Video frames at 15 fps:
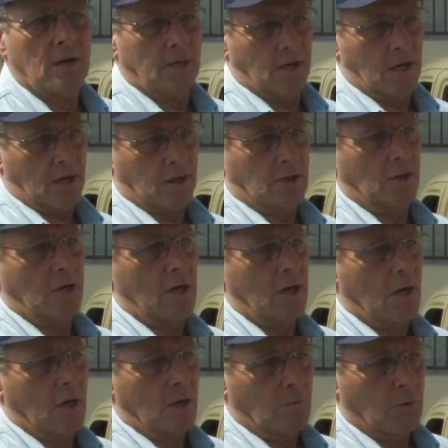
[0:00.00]
that actually
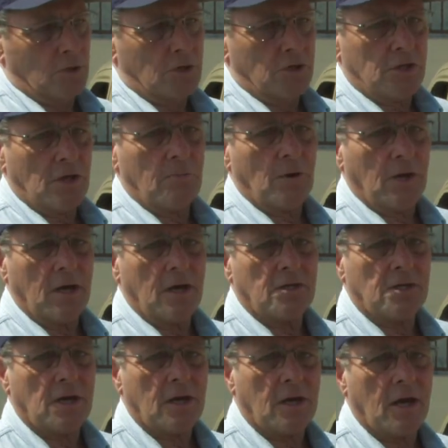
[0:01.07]
pushes up
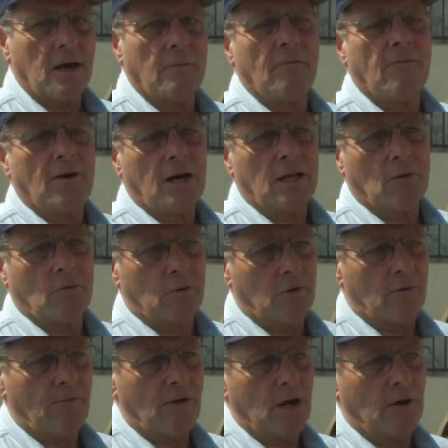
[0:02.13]
against a cam follower
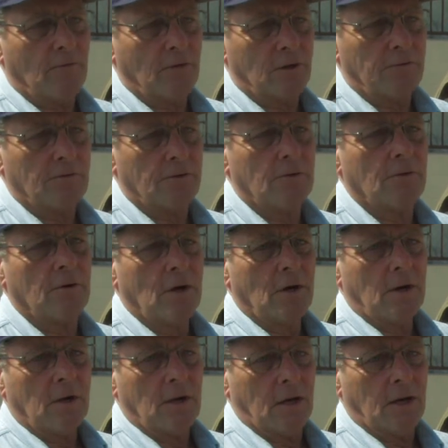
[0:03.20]
or valve lifter
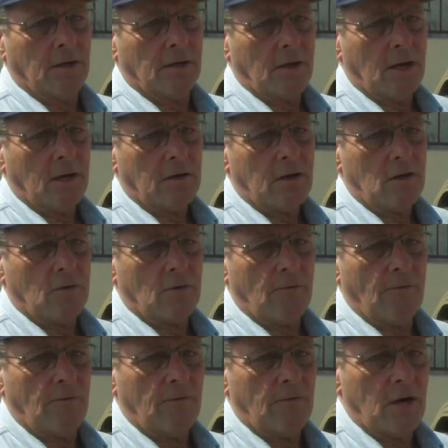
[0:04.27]
and that either
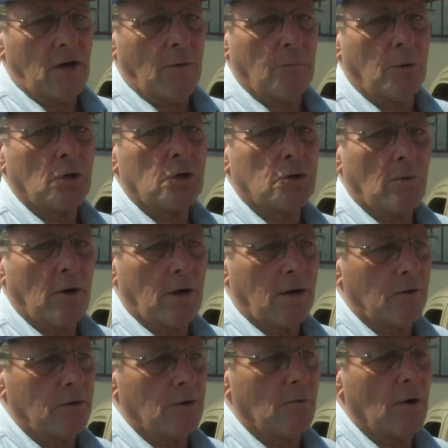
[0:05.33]
via a push rod
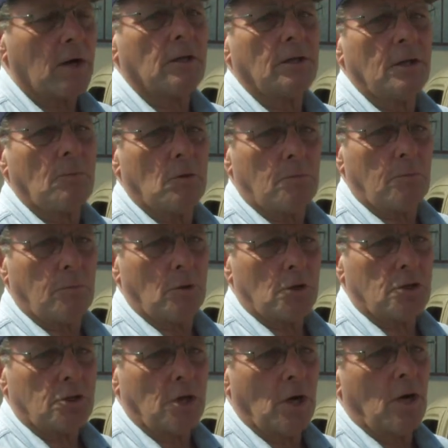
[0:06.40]
or directly will
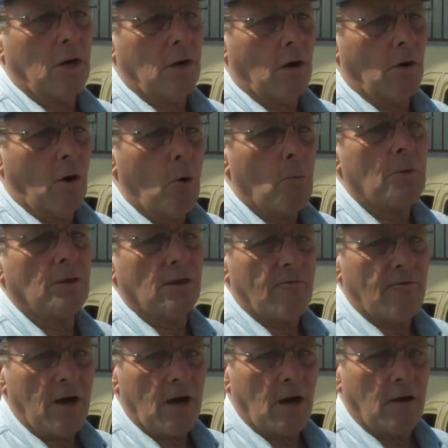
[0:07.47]
push open the
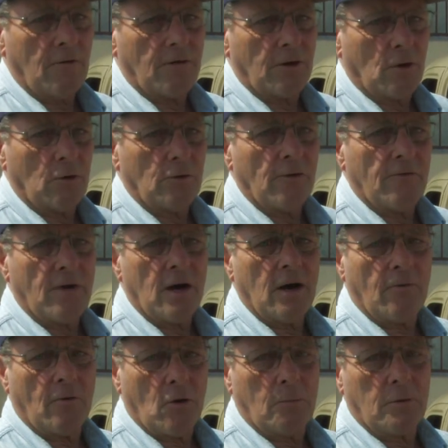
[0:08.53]
valve and hold the
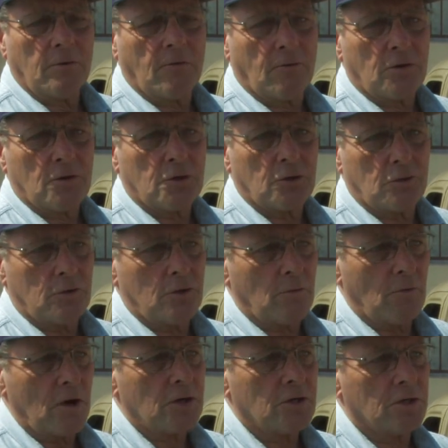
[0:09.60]
valve open for a certain
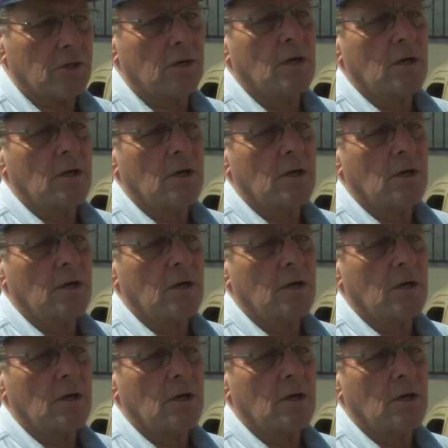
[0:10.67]
duration